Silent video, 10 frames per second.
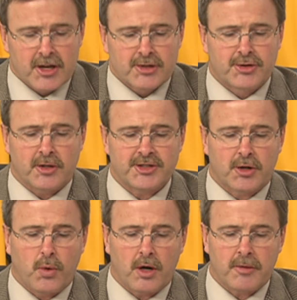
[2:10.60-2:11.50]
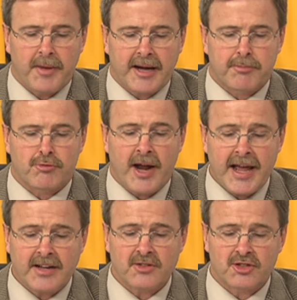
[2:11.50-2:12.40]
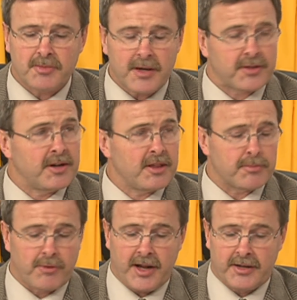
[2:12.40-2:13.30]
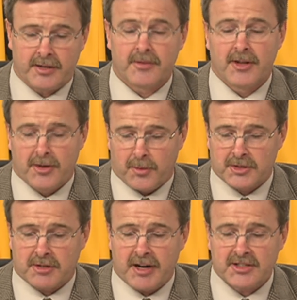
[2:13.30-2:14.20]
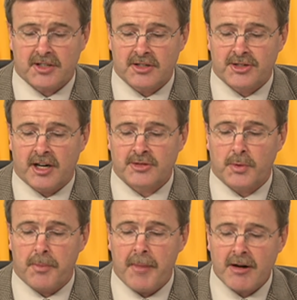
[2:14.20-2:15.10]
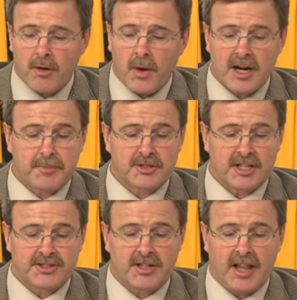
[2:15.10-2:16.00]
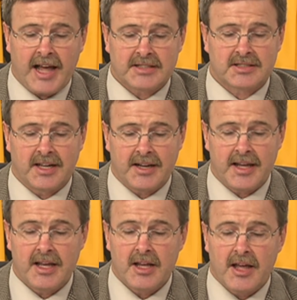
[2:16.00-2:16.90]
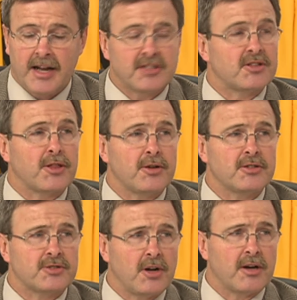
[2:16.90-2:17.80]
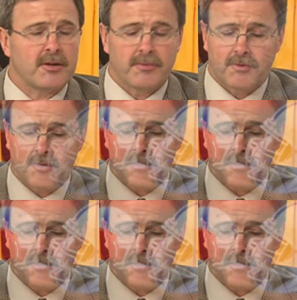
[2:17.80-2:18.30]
Georgia quarterback Brandon Smith, another Brandon, was arrested and charged with marijuana possession last Sunday, and he's the third starter from